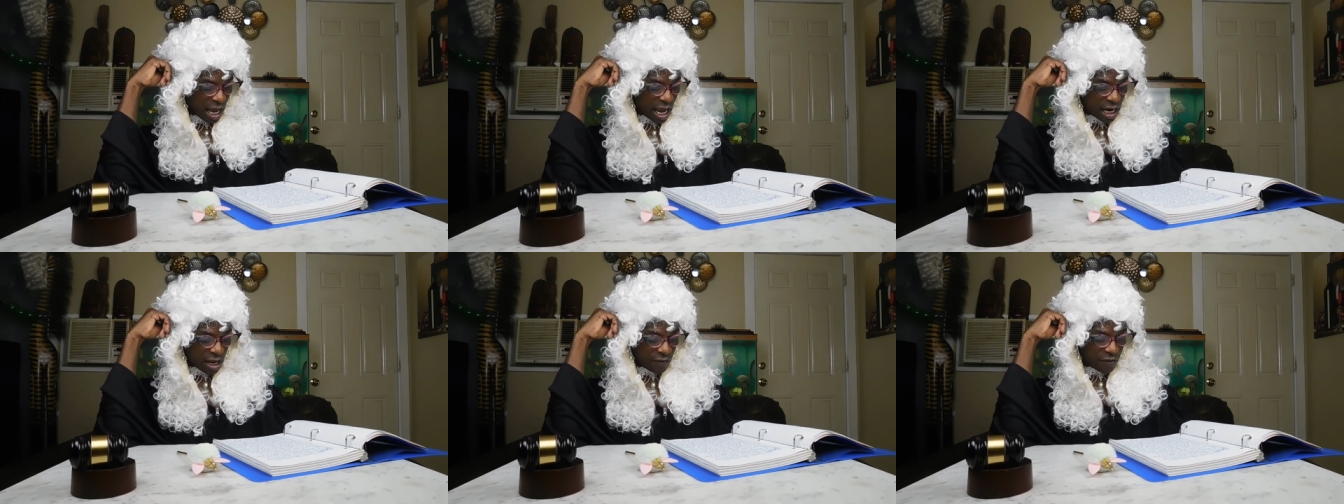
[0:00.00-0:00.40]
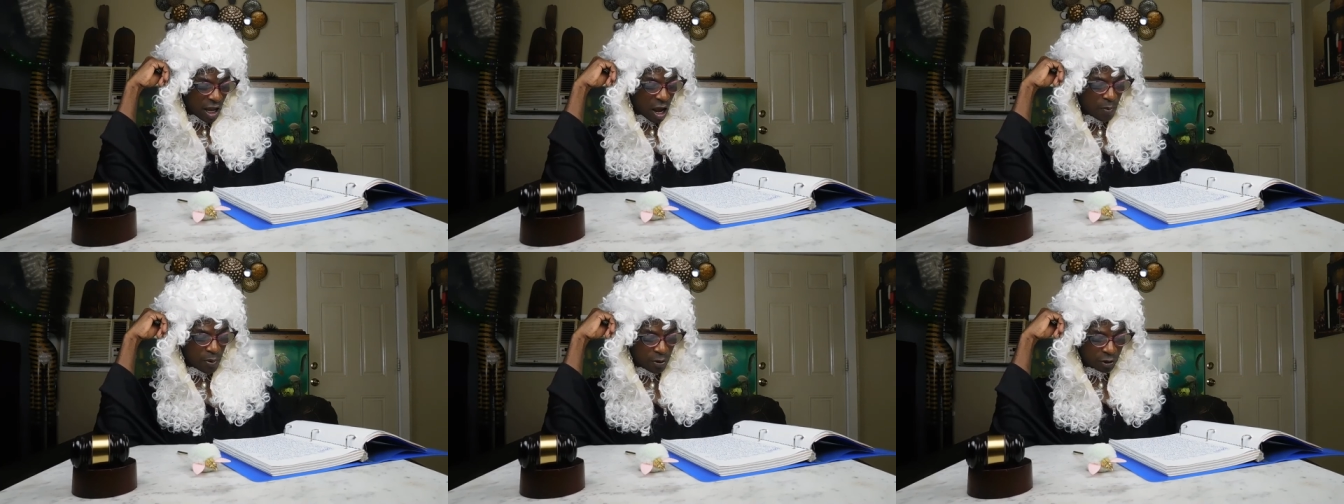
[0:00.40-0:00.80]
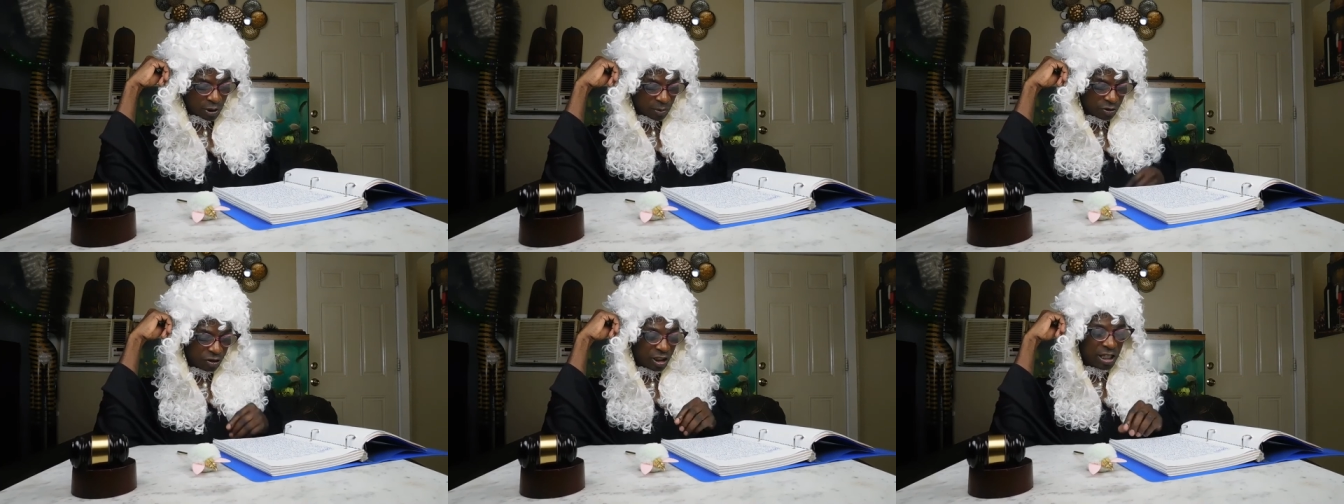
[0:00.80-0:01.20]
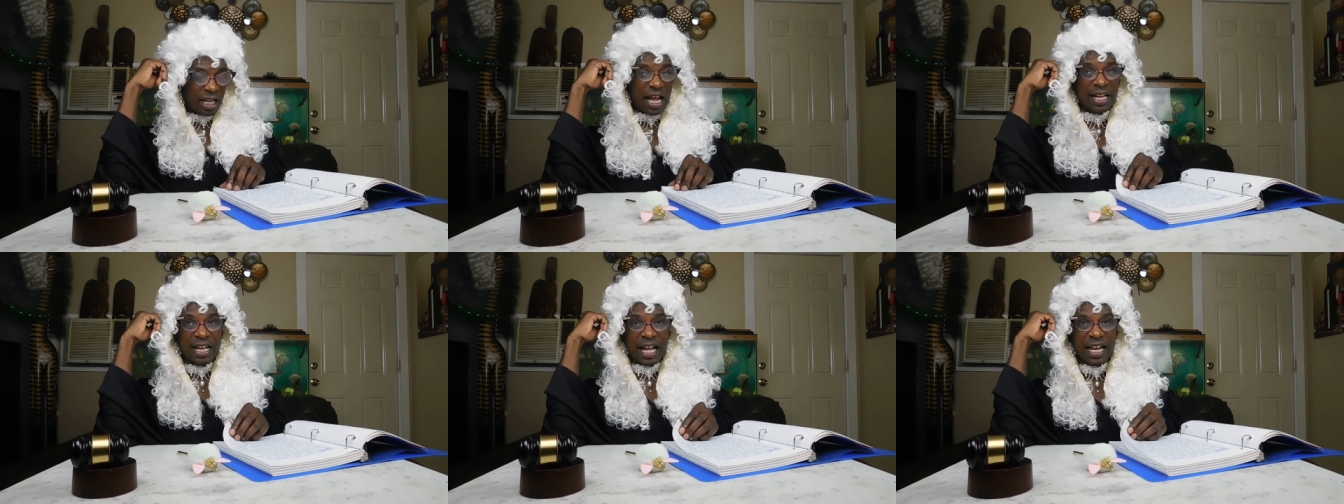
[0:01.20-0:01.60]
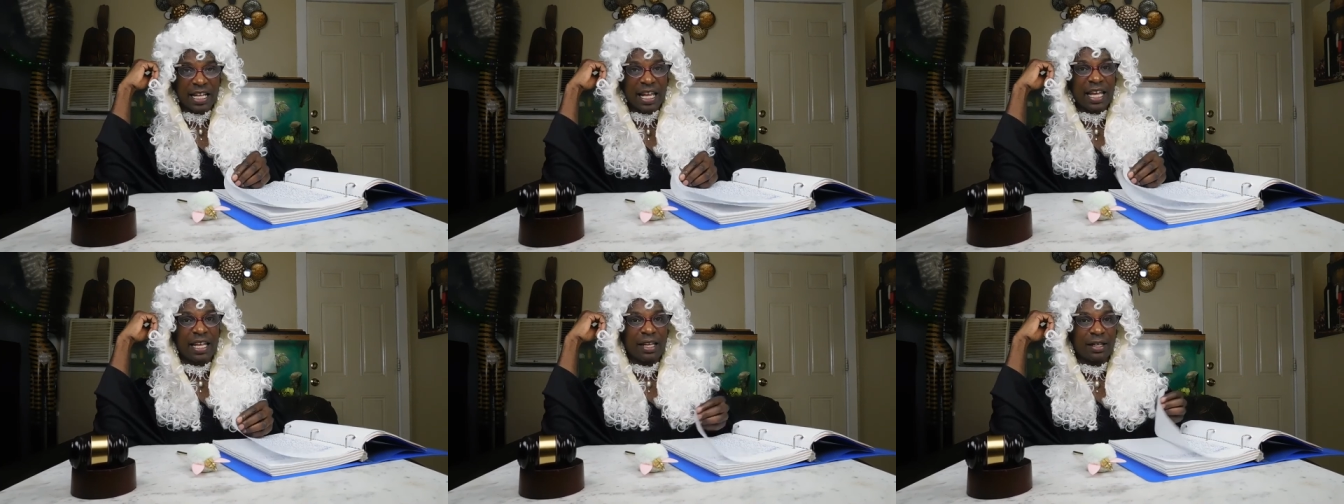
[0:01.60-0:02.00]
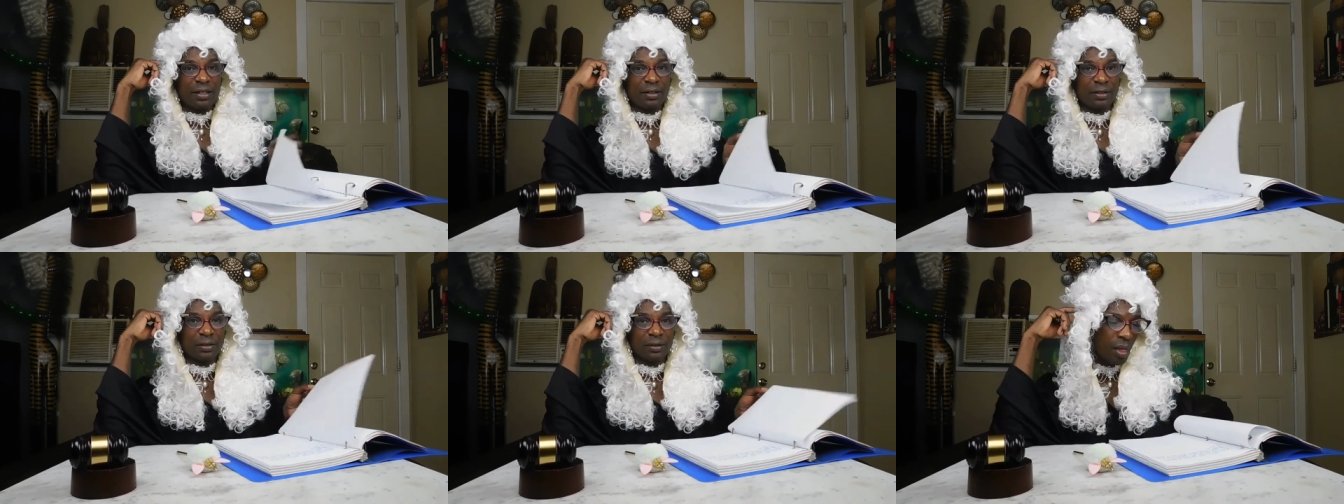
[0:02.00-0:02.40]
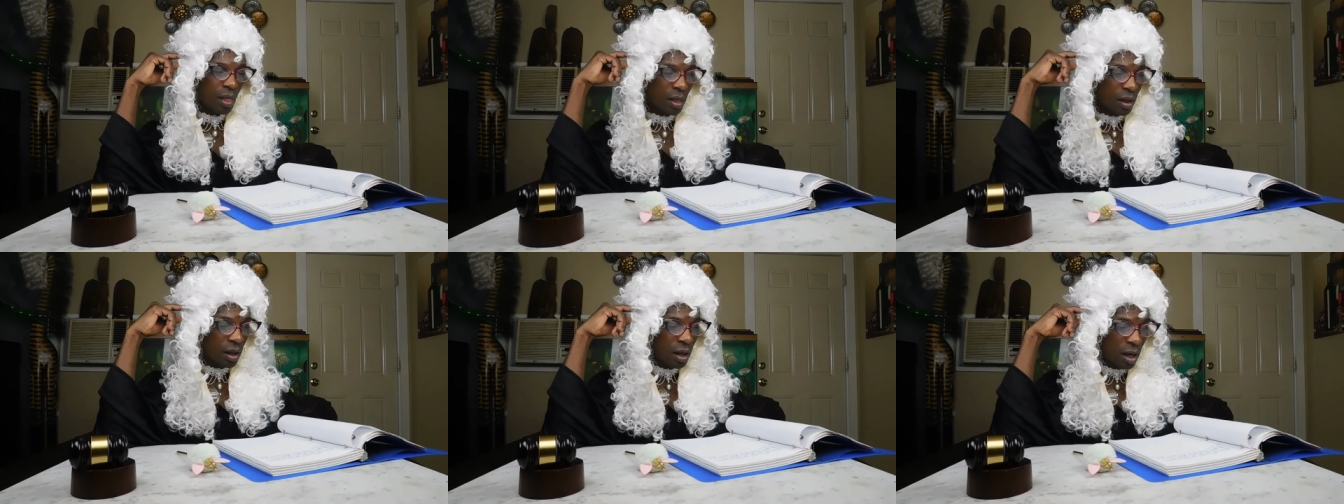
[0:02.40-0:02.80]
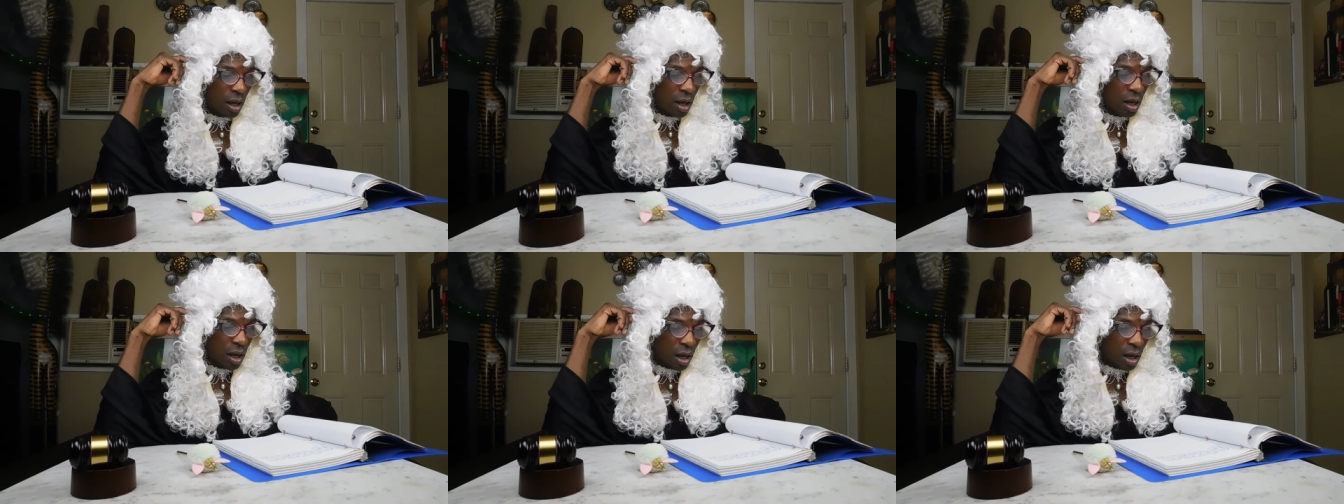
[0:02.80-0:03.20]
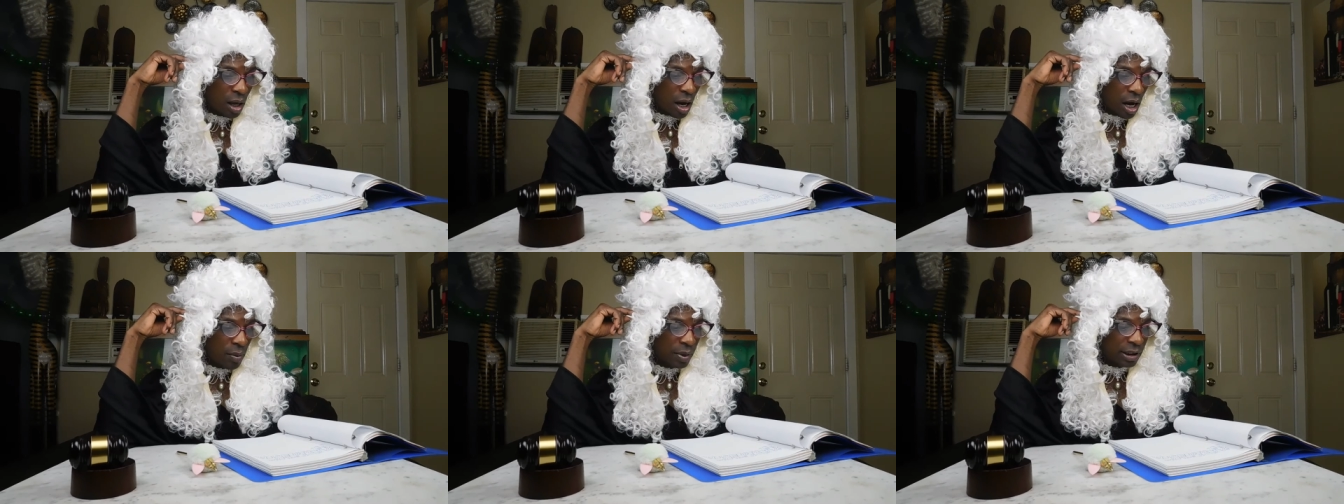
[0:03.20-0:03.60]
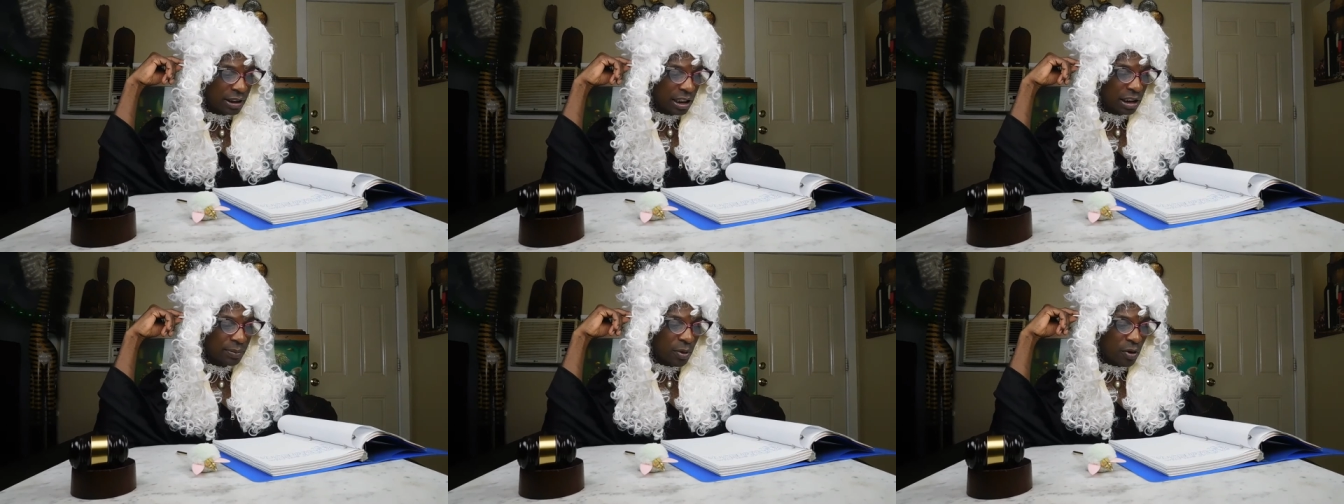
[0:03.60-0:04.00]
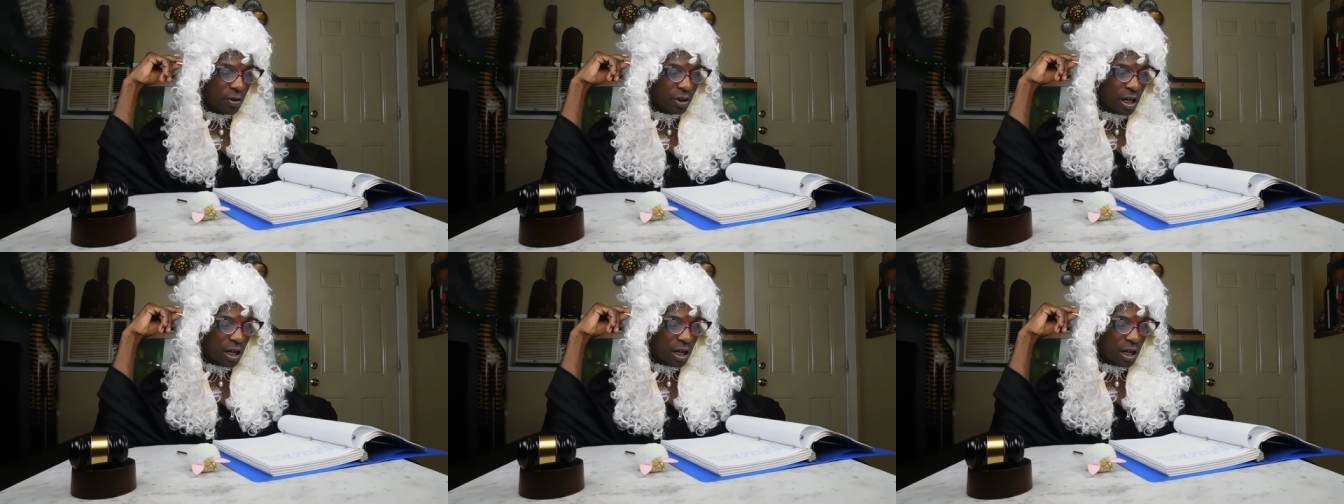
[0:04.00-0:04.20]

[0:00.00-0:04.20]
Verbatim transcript: And if y'all pull some shit like that again, I'm gonna send both